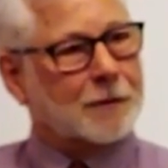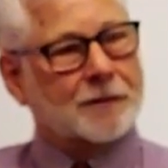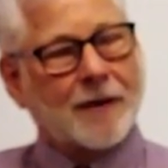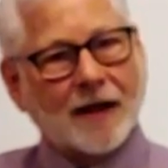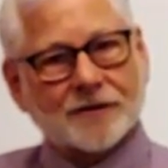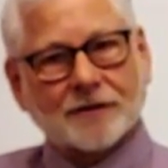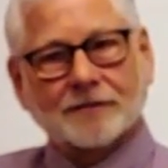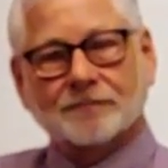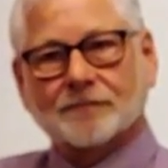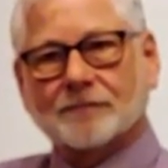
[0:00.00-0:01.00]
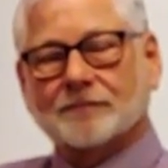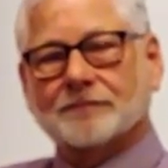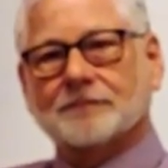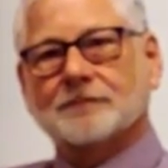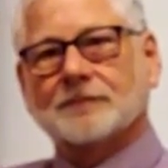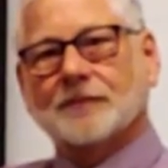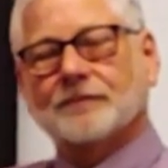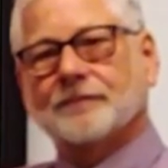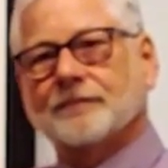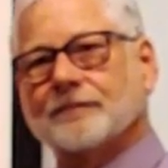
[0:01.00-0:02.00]
Well, imagine,
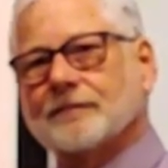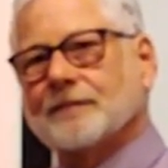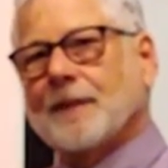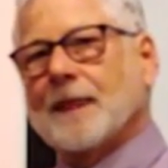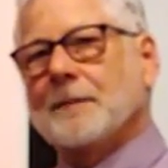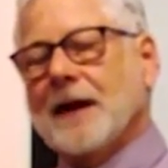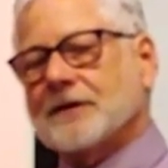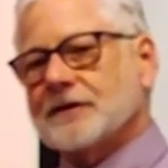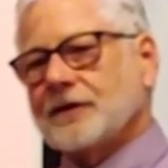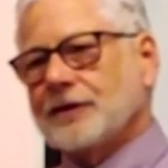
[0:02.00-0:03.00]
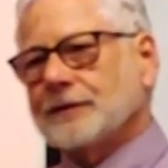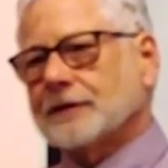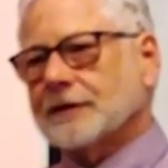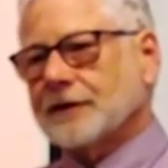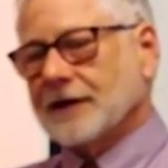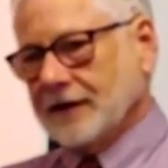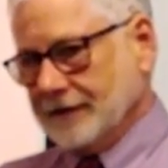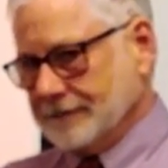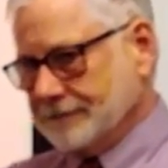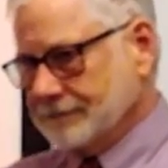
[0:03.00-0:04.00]
imagine you
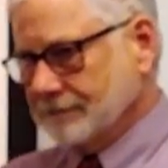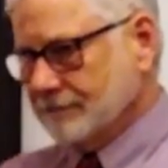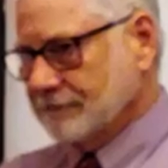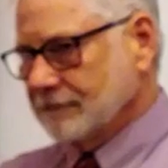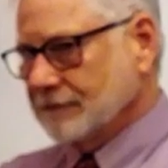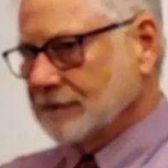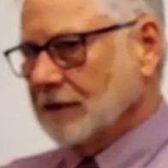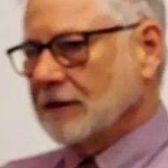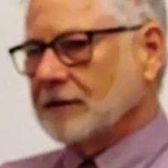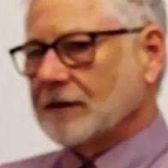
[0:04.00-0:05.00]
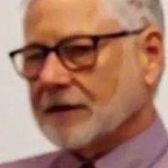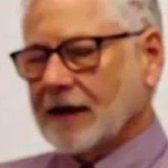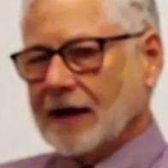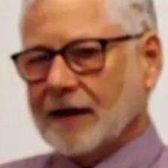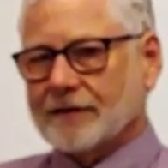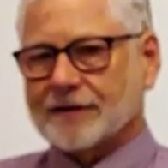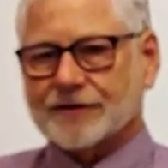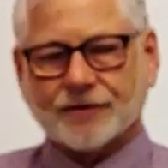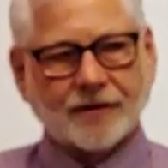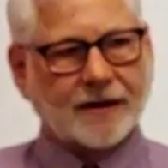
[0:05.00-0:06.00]
learning that the guy down the
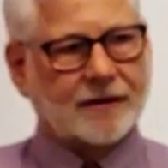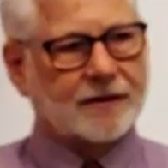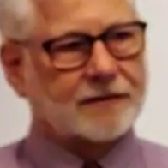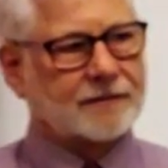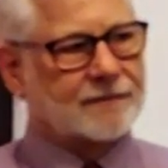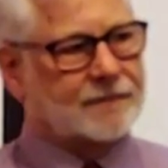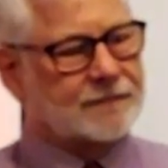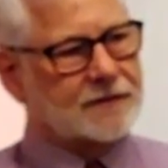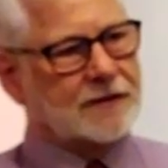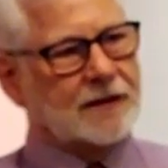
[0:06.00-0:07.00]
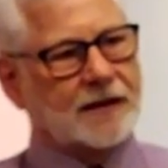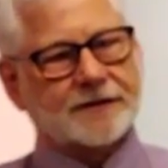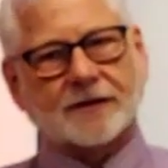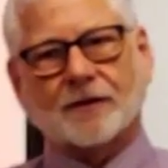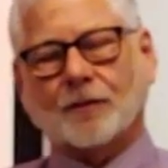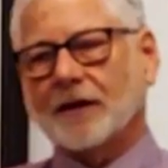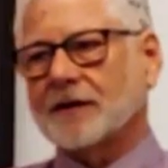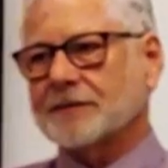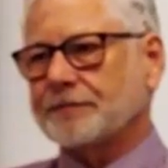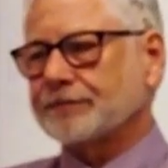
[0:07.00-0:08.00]
street is in the
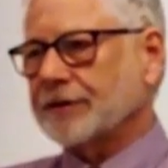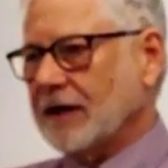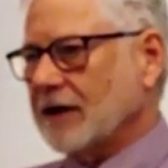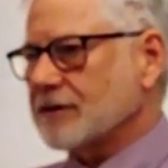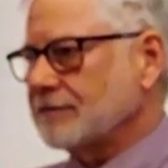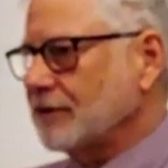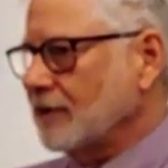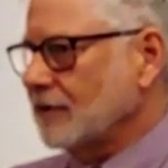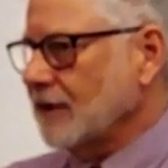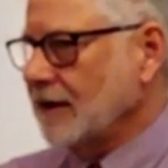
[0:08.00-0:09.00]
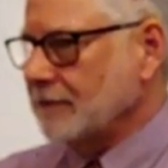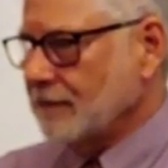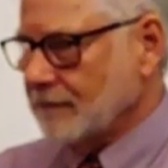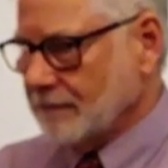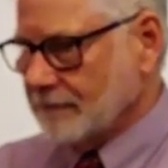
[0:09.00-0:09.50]
witness protection program